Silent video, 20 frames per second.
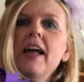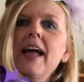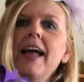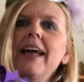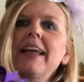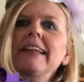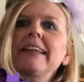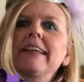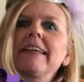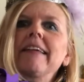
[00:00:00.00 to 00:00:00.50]

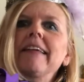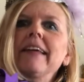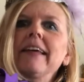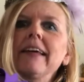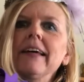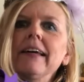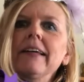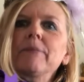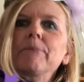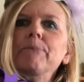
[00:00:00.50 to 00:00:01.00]
and
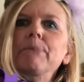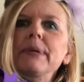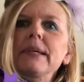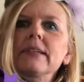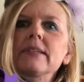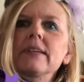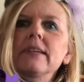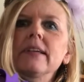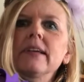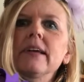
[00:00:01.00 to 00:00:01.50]
get
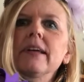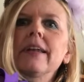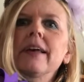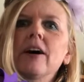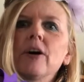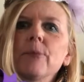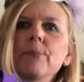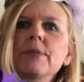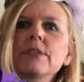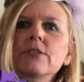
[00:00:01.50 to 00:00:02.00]
busy and
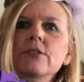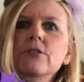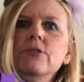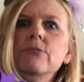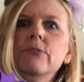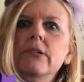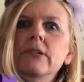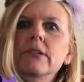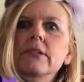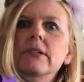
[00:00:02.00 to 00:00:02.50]
help Mrs.
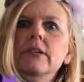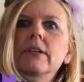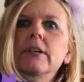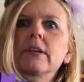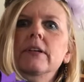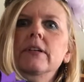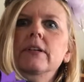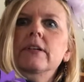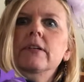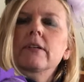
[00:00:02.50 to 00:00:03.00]
Schwartz get